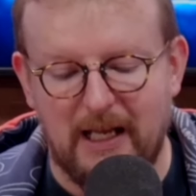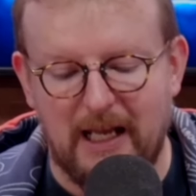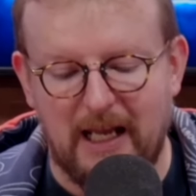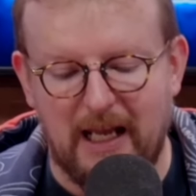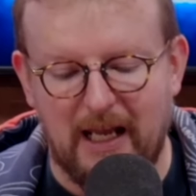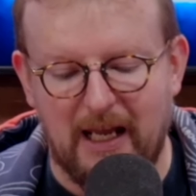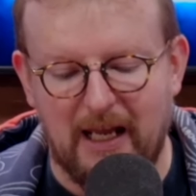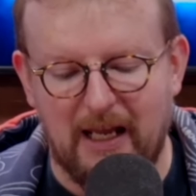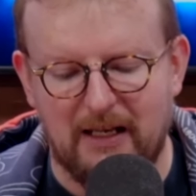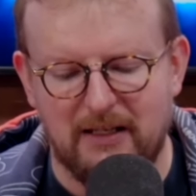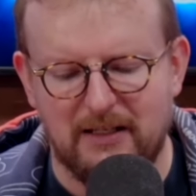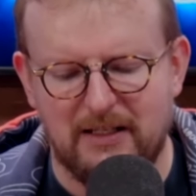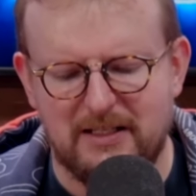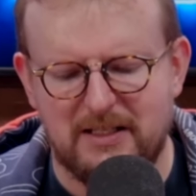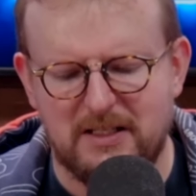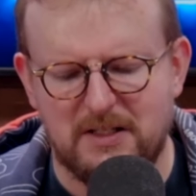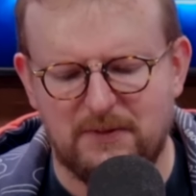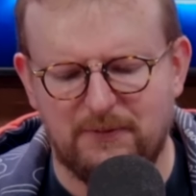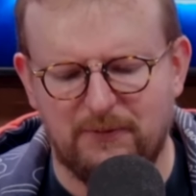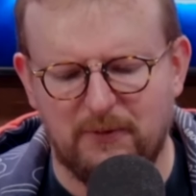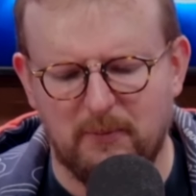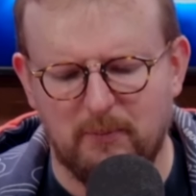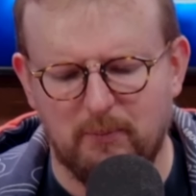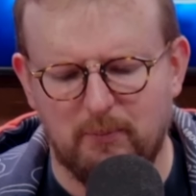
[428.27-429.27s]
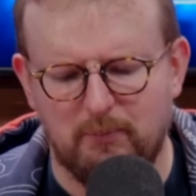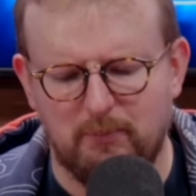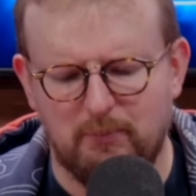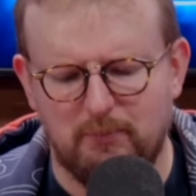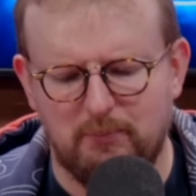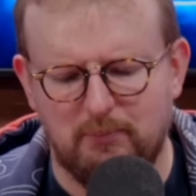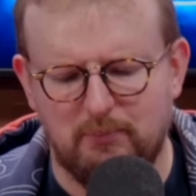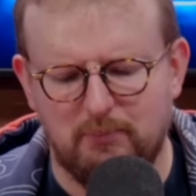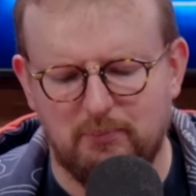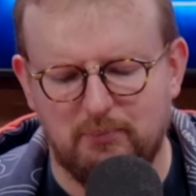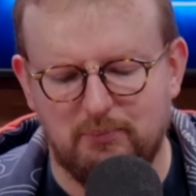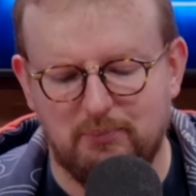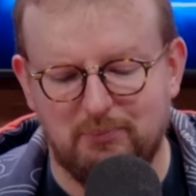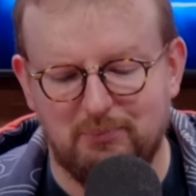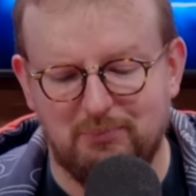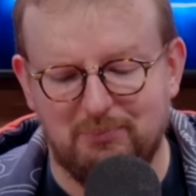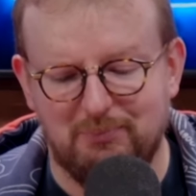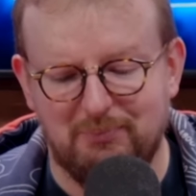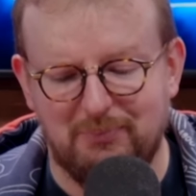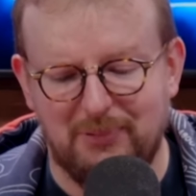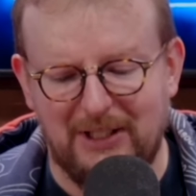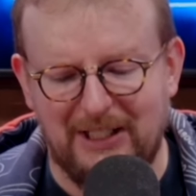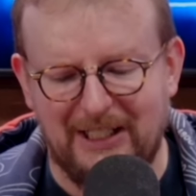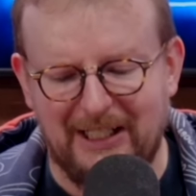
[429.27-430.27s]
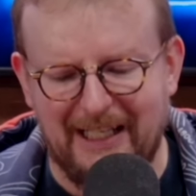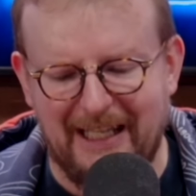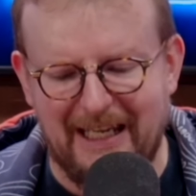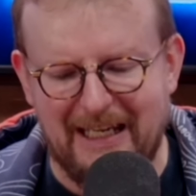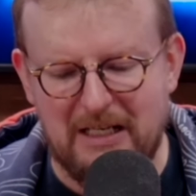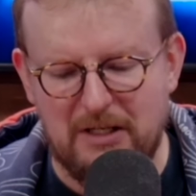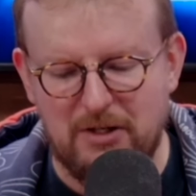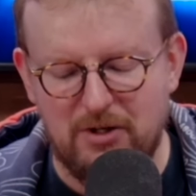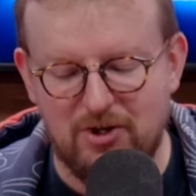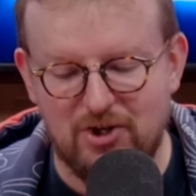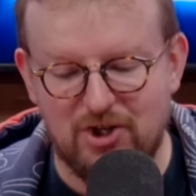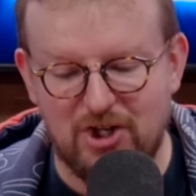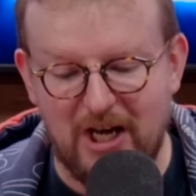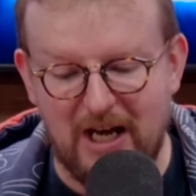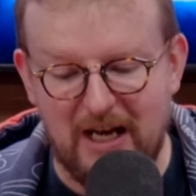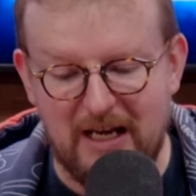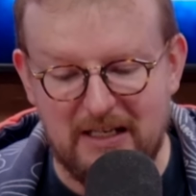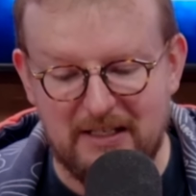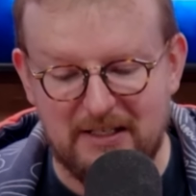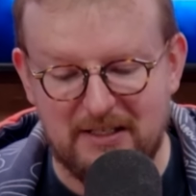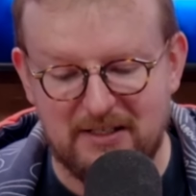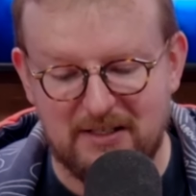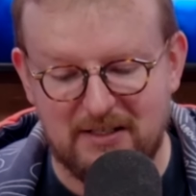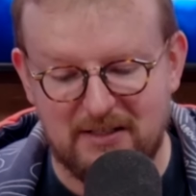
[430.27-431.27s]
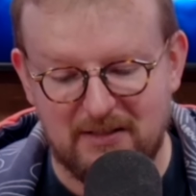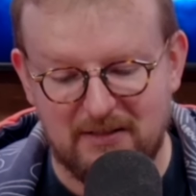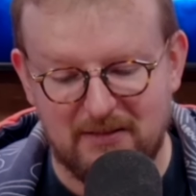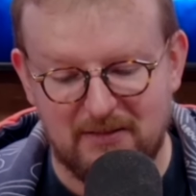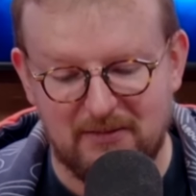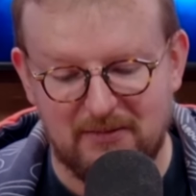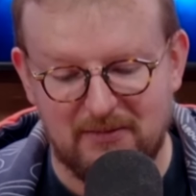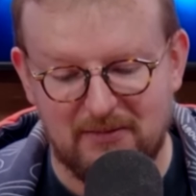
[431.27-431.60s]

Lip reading: And this is from Plane Chase?